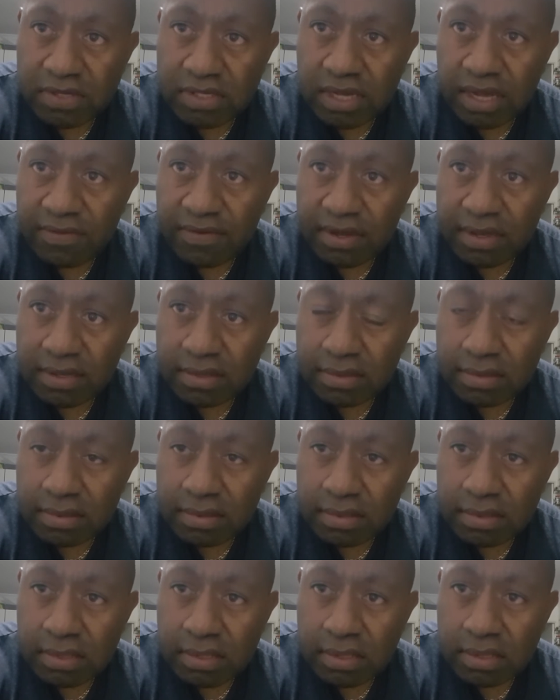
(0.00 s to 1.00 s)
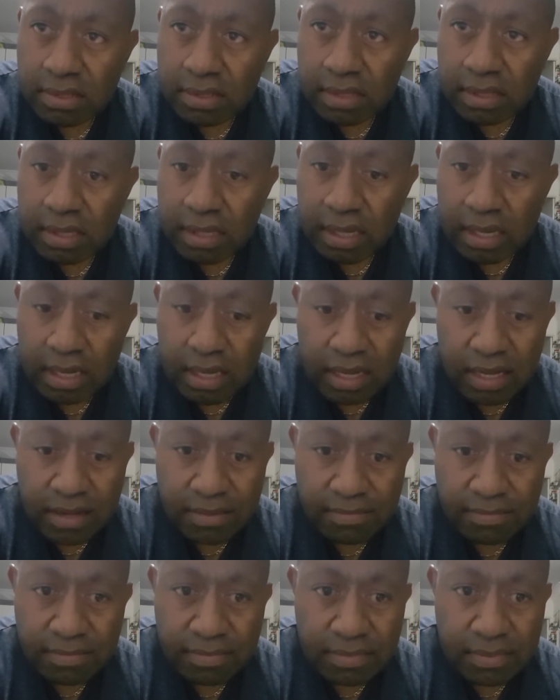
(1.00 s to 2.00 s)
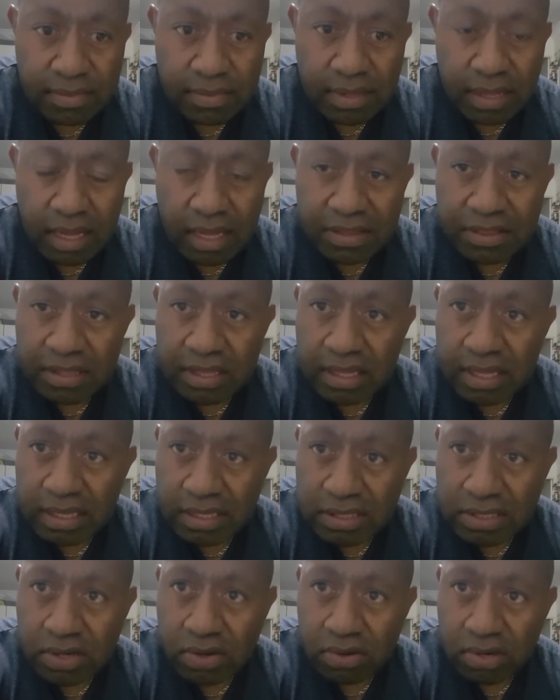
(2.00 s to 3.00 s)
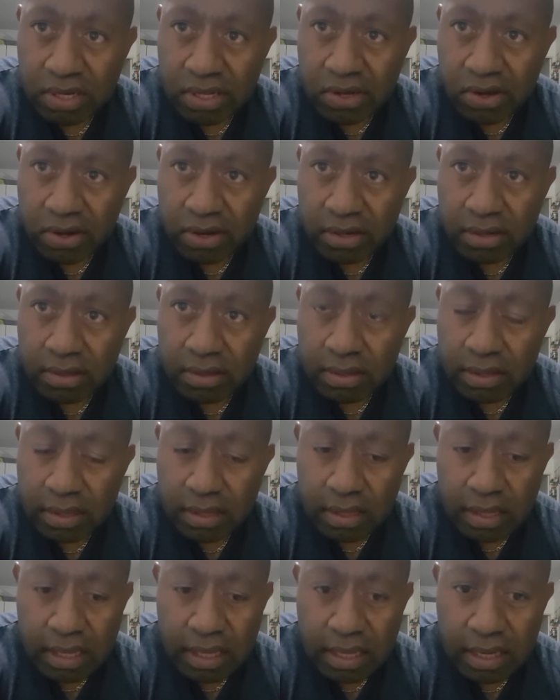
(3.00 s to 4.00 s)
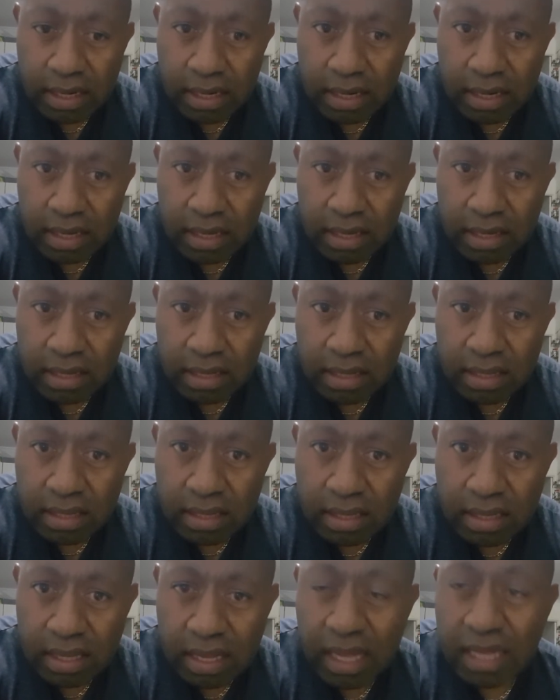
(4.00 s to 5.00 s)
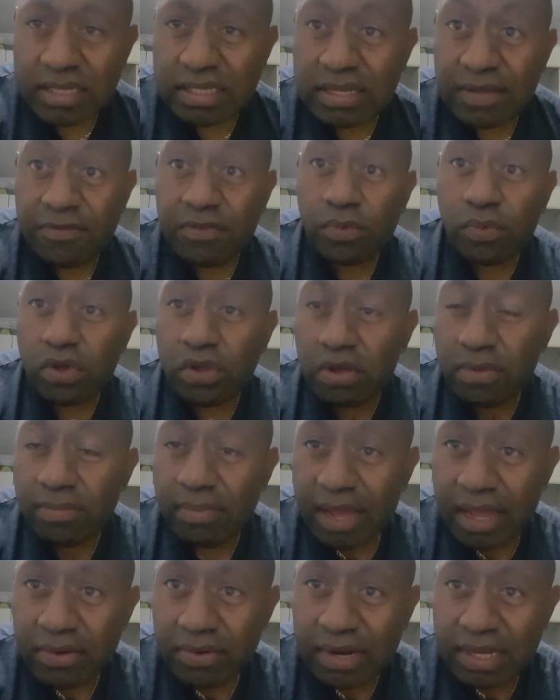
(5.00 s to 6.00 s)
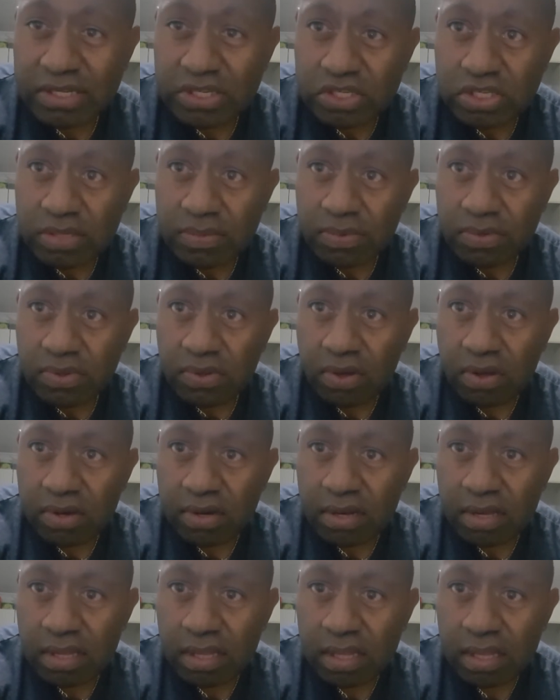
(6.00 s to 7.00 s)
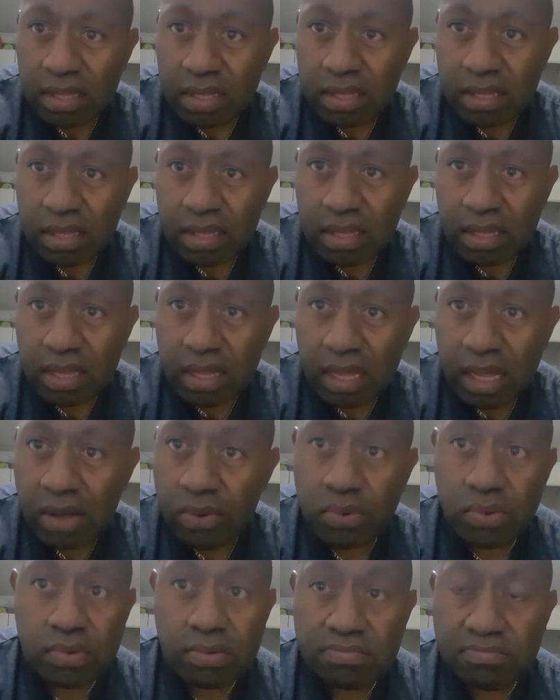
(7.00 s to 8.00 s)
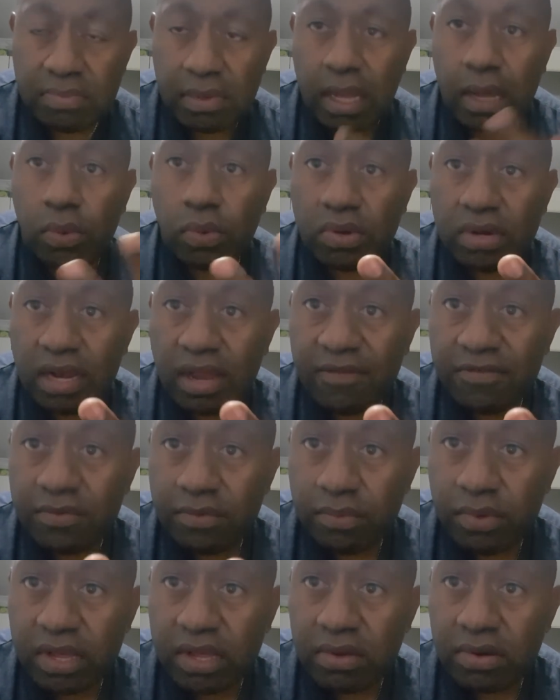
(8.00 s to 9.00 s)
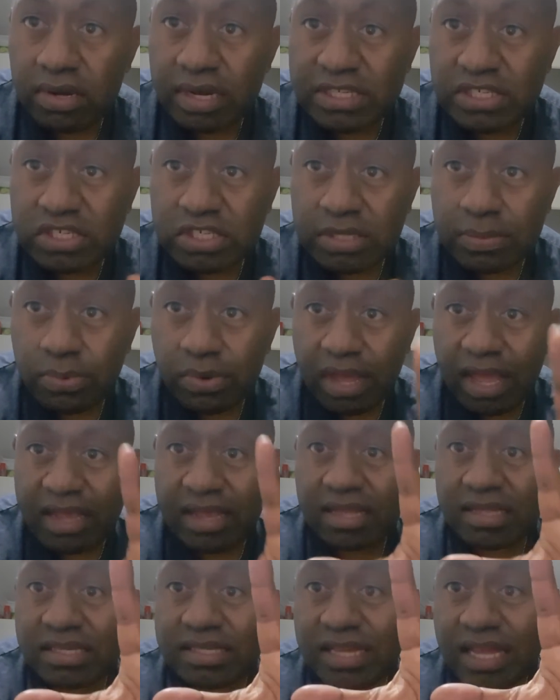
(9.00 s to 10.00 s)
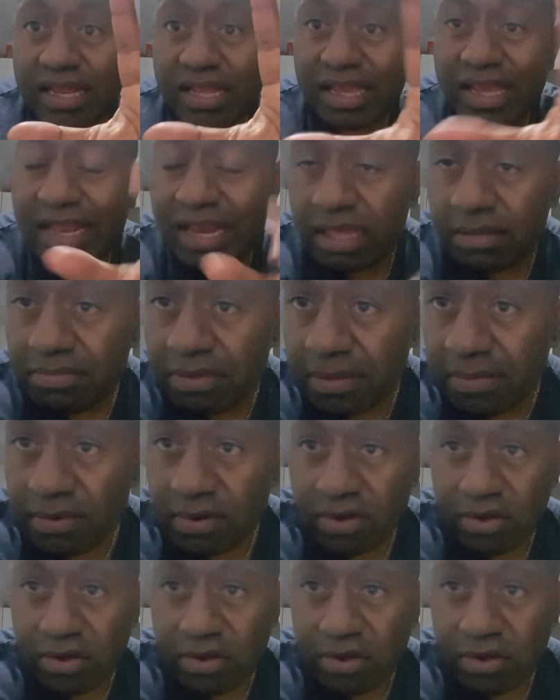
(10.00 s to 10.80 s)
Jireh. Um, I think He's the only God, and uh, I just have to work on my relationship with God. Uh, I would I would love to work a relationship where I can start healing people.